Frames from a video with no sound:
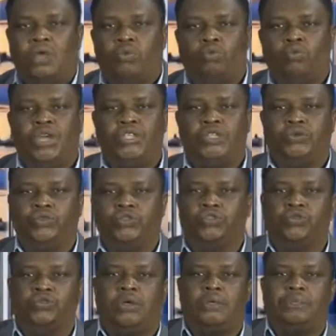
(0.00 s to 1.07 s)
When you
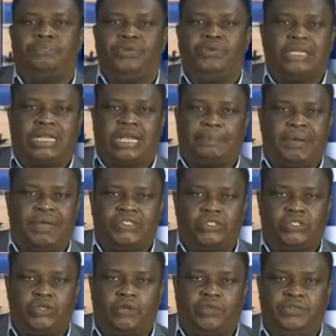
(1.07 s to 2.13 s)
do not build the
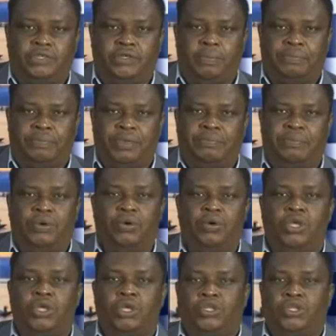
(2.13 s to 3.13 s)
capacity of your people,